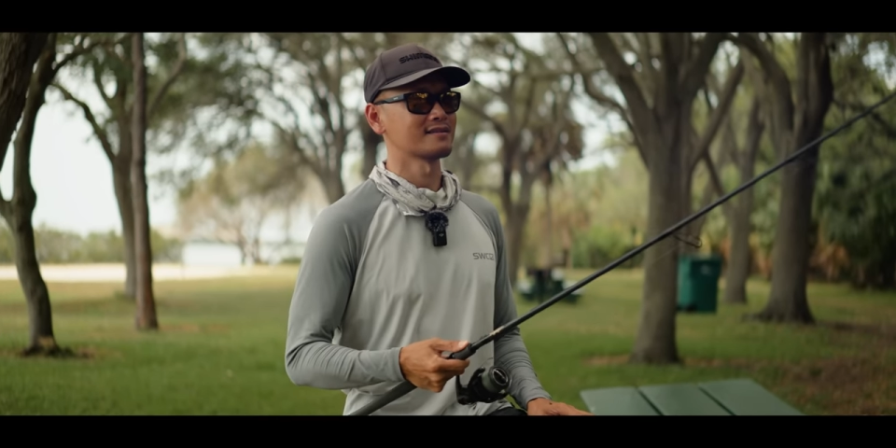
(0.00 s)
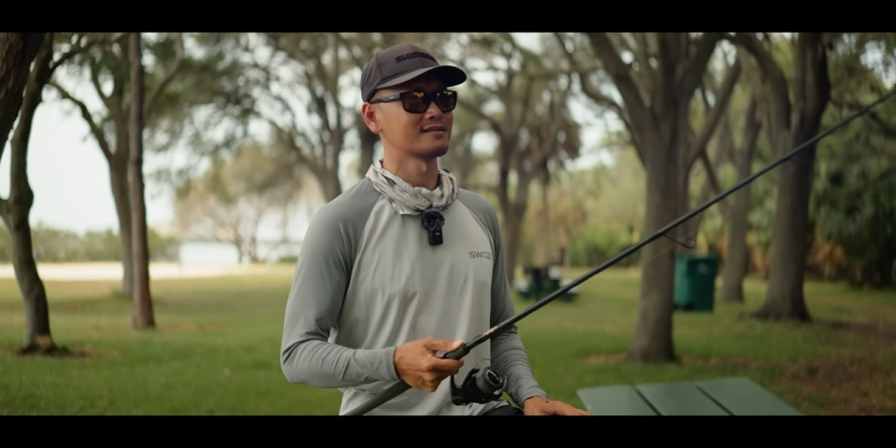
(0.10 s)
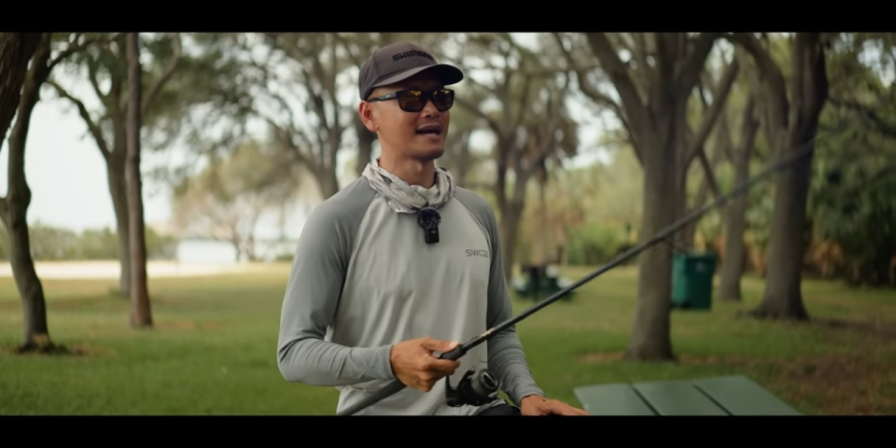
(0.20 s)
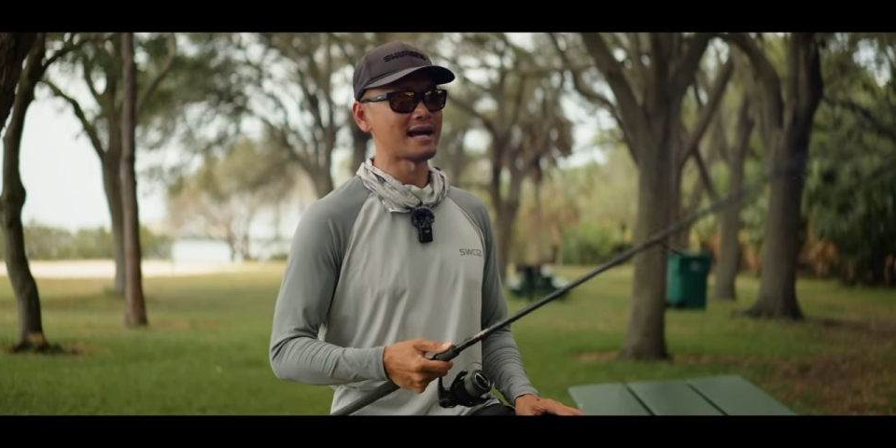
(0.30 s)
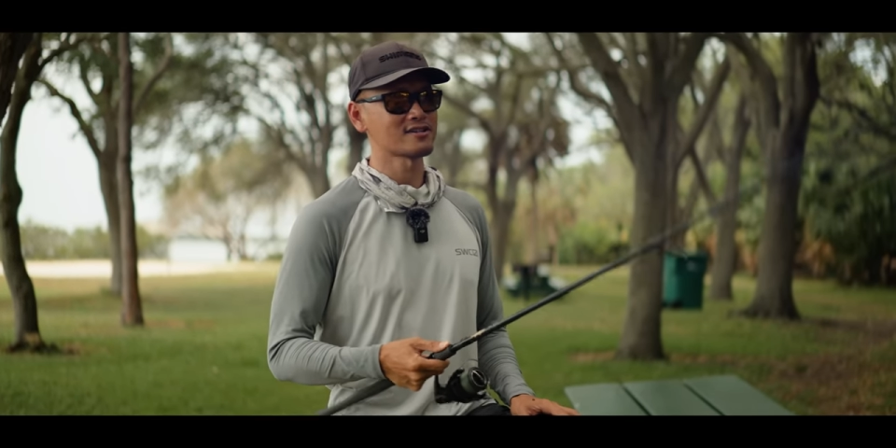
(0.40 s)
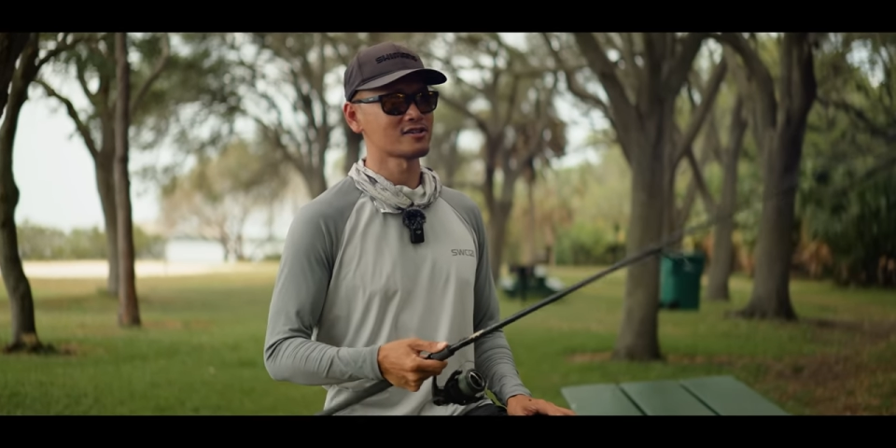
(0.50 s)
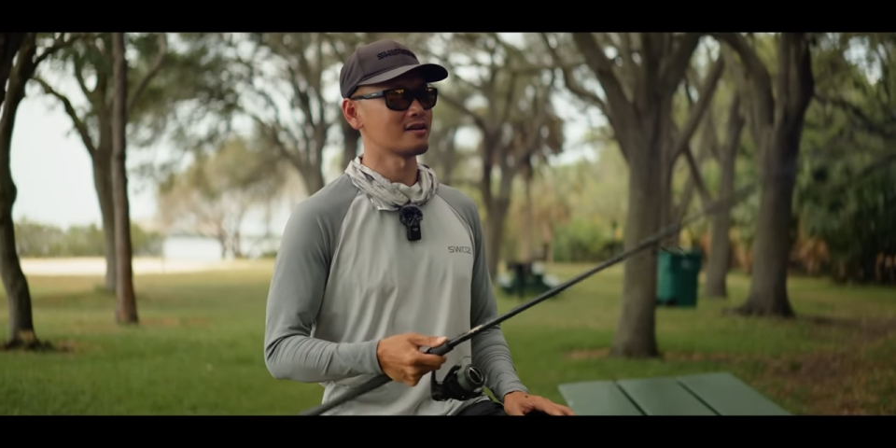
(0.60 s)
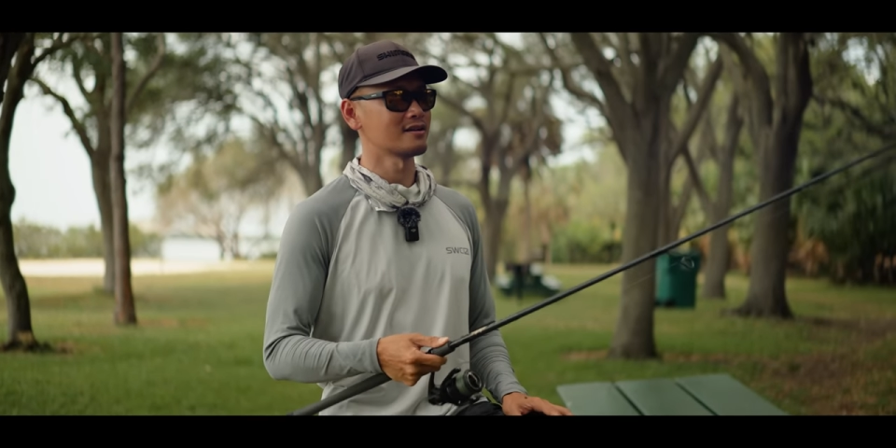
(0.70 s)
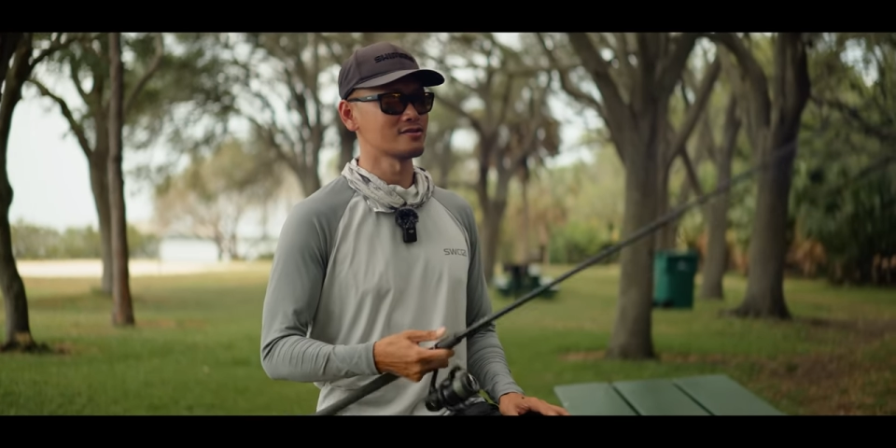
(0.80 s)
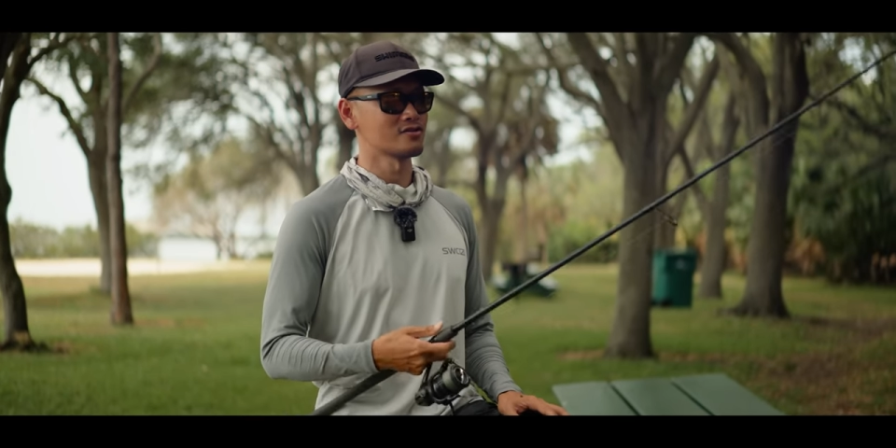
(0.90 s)
The action
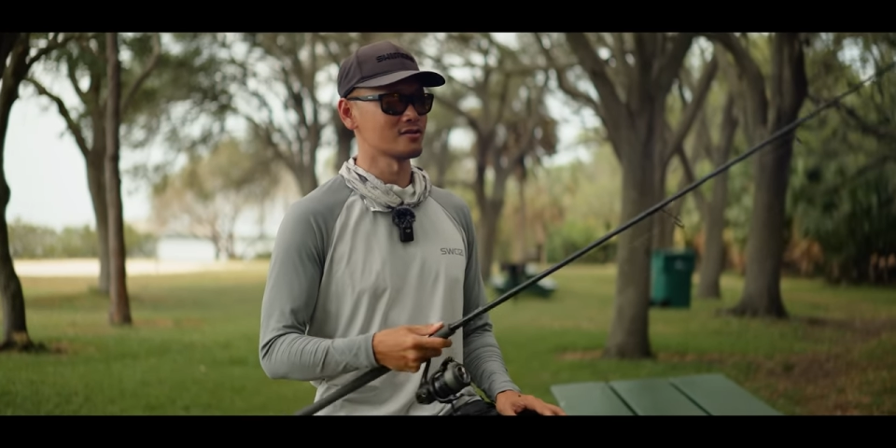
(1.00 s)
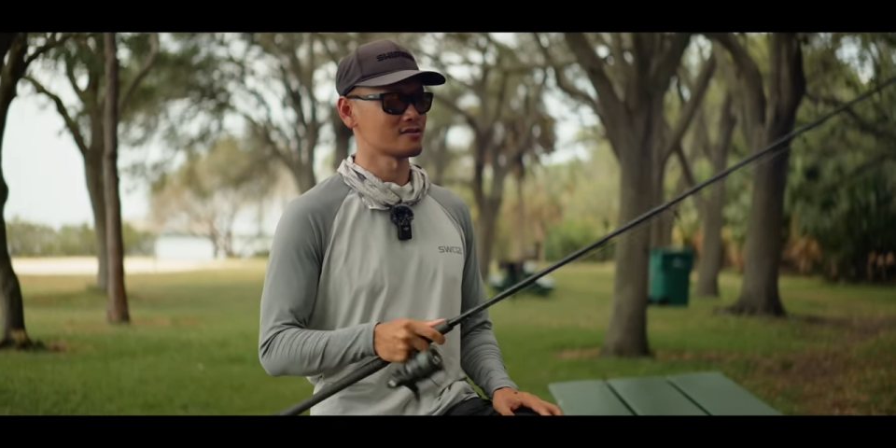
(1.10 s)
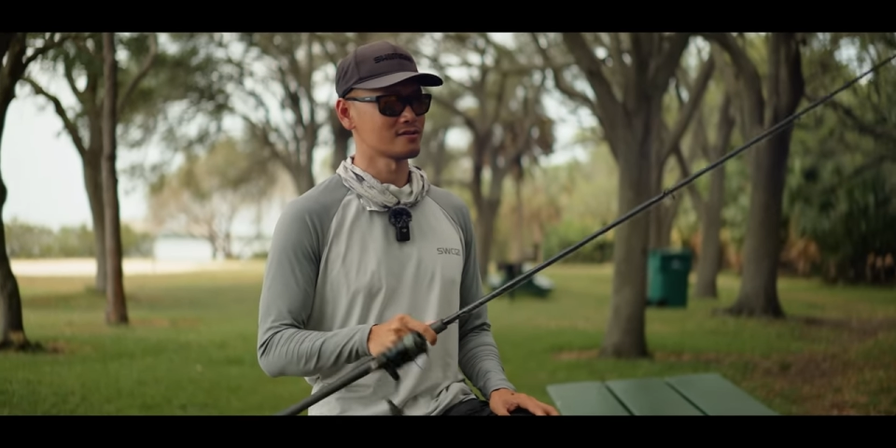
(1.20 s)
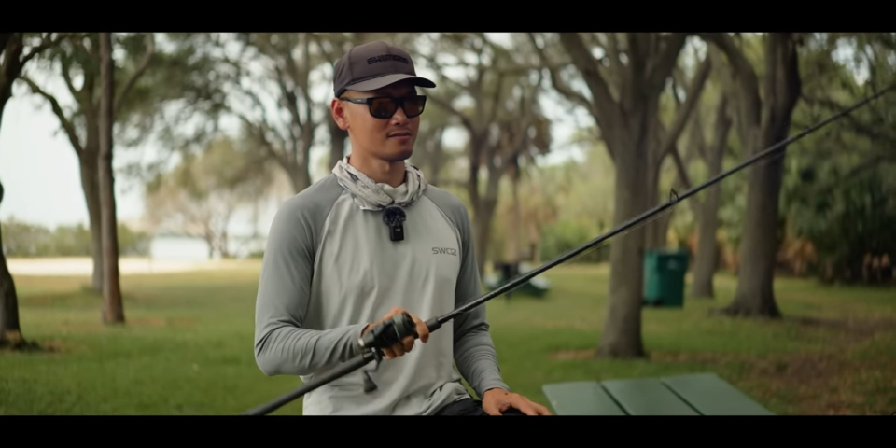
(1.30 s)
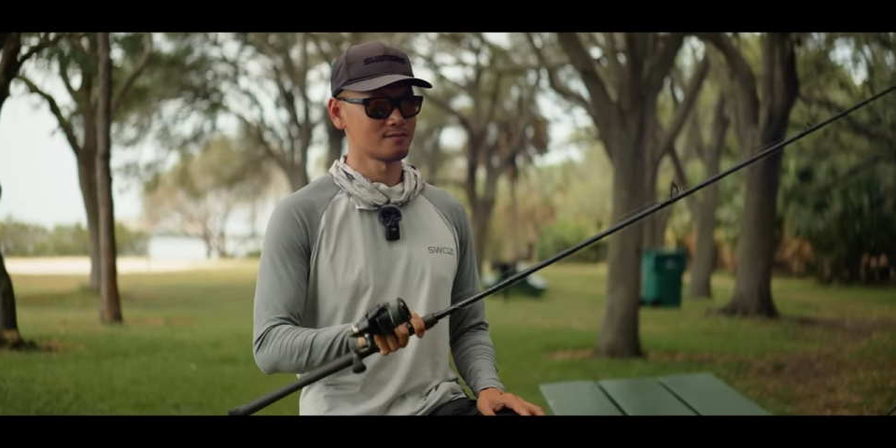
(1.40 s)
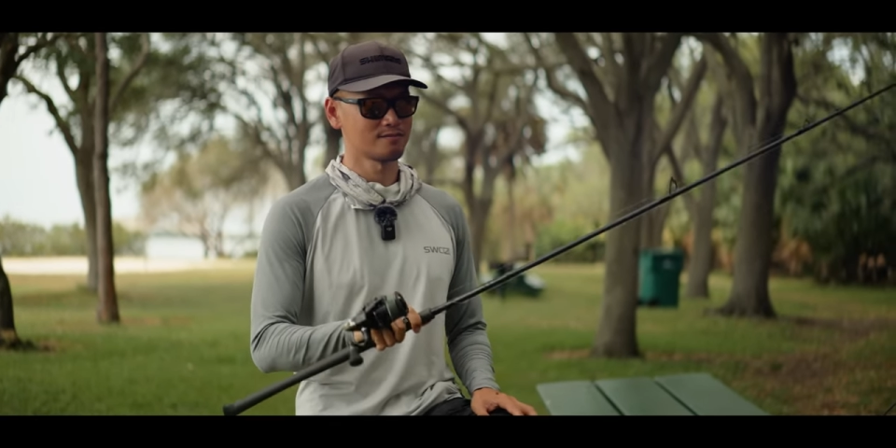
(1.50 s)
on it is just